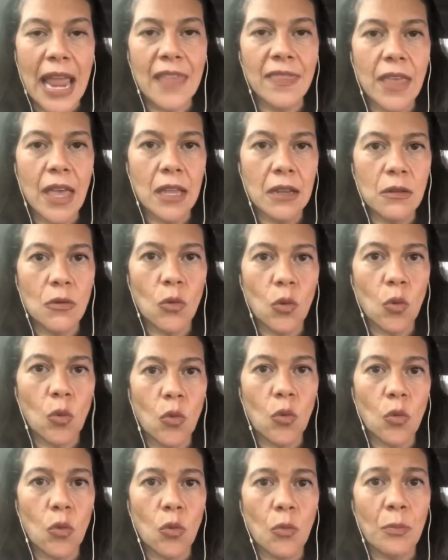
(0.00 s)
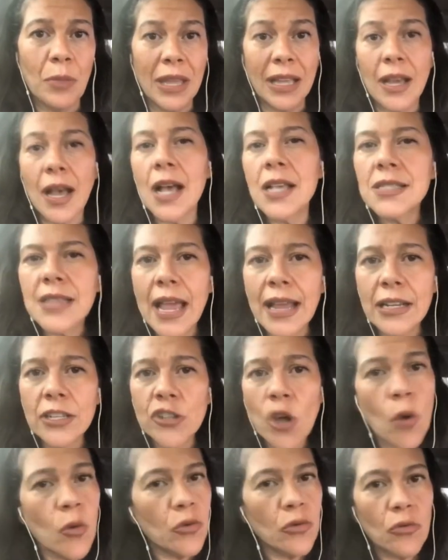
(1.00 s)
And then because
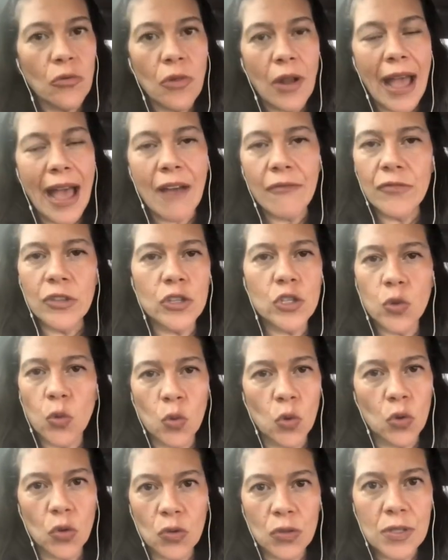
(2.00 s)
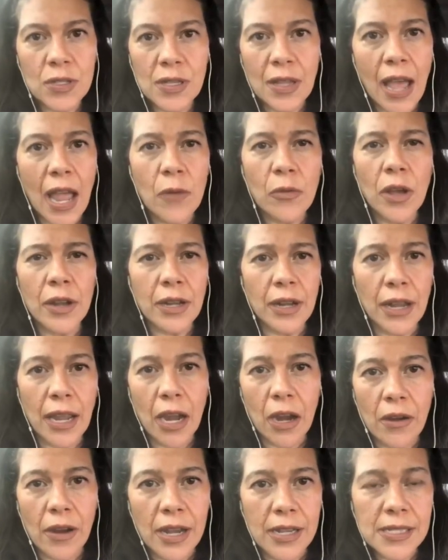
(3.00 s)
I don't have the tools, Chiron
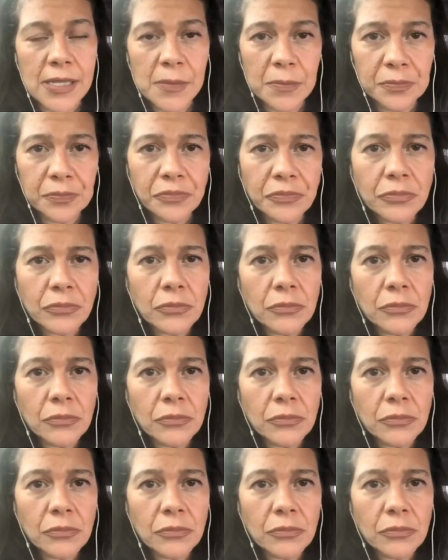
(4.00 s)
and Aries,